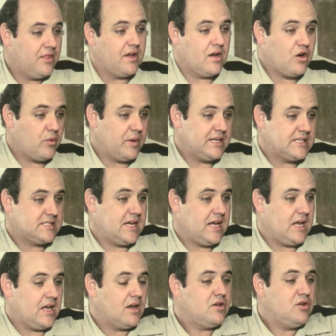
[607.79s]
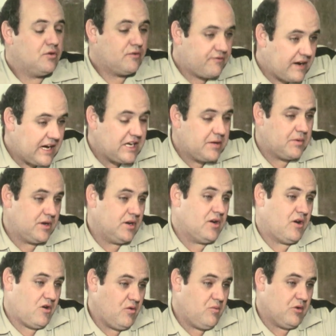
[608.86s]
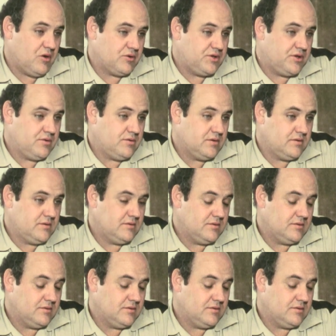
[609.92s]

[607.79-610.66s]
They always say, you'll find him a good home, won't you?